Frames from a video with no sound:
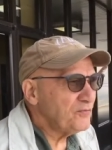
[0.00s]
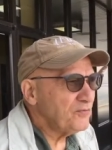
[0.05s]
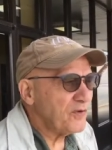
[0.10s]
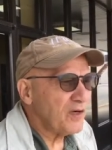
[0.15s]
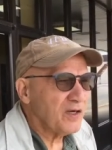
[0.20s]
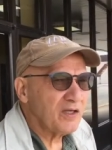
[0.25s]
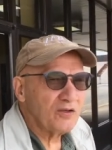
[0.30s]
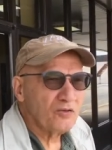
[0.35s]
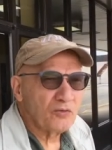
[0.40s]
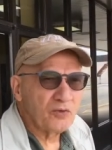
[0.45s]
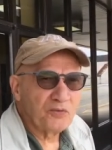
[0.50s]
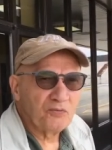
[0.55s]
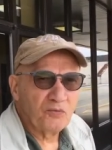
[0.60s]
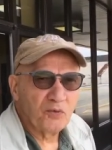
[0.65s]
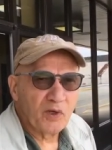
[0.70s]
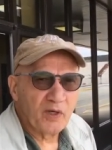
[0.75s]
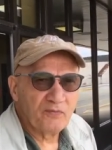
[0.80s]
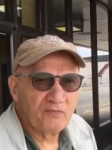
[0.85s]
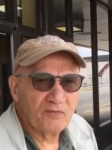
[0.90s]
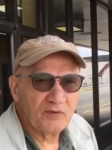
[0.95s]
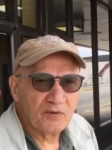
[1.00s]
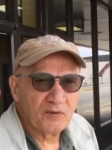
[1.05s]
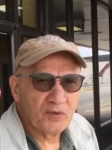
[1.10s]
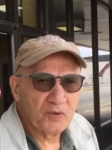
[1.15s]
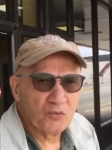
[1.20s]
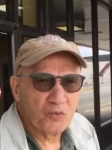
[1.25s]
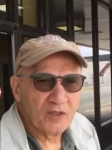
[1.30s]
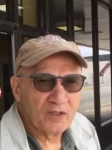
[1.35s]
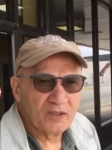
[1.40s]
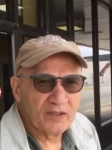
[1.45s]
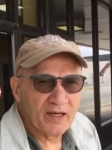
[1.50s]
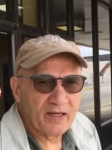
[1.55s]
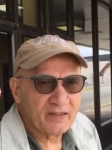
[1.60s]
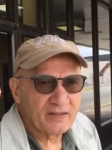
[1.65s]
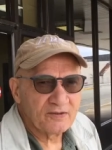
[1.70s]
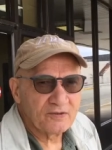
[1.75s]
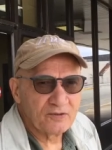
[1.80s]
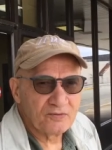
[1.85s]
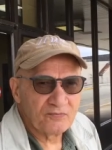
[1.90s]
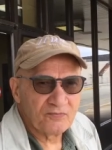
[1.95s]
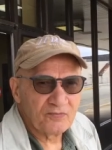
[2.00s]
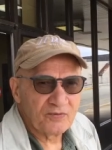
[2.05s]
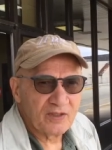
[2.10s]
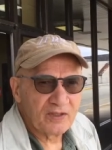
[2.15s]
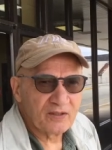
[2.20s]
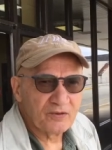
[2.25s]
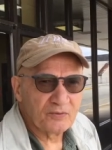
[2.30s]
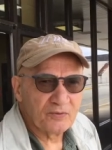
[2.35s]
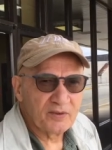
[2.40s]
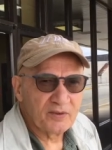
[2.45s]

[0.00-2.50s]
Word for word: follow it very well. I couldn't follow